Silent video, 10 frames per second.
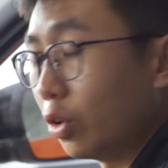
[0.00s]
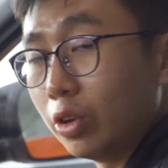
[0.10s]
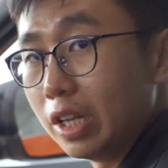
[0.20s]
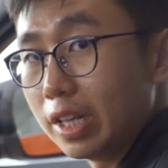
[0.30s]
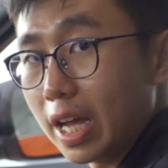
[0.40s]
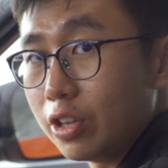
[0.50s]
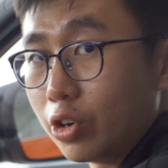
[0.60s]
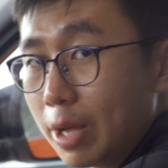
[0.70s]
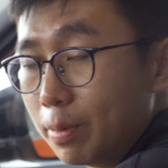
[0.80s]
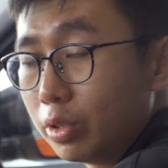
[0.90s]
Not only that,
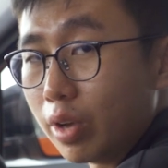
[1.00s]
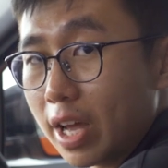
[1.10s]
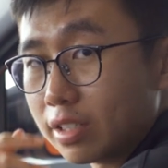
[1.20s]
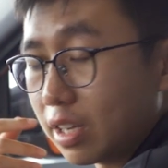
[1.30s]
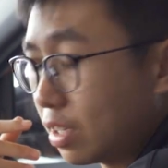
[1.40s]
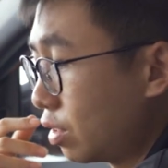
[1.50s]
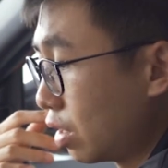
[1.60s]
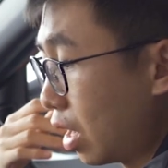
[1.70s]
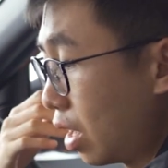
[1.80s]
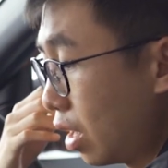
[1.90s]
you're able to access
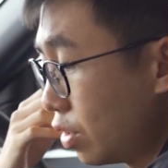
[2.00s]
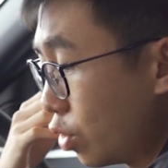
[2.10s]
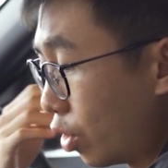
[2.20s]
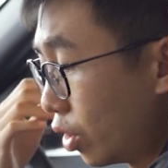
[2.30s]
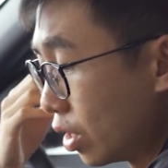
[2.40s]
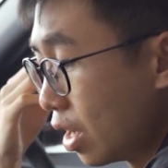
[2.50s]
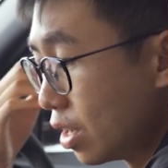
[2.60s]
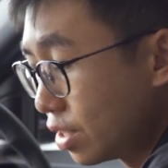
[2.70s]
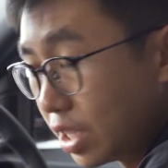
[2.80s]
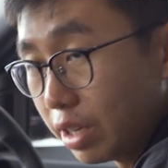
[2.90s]
uh, your
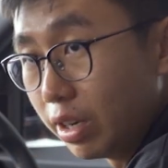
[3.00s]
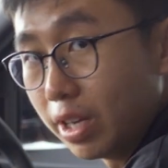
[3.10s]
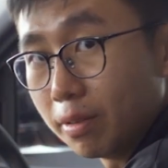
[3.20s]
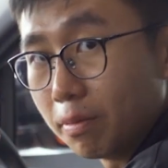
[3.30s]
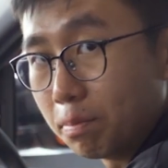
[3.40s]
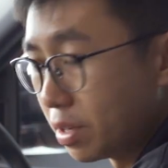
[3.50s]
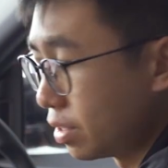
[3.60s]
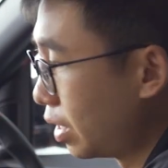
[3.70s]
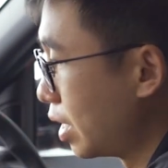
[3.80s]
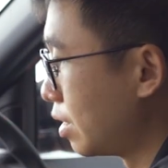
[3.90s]
Siri
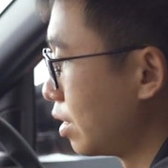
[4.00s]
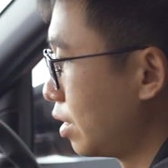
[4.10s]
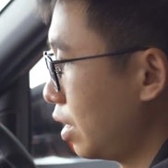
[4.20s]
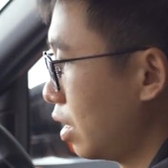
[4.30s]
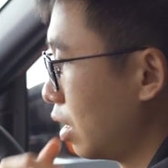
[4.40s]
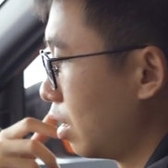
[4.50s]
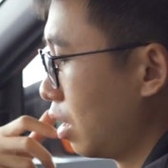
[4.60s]
personal assistant.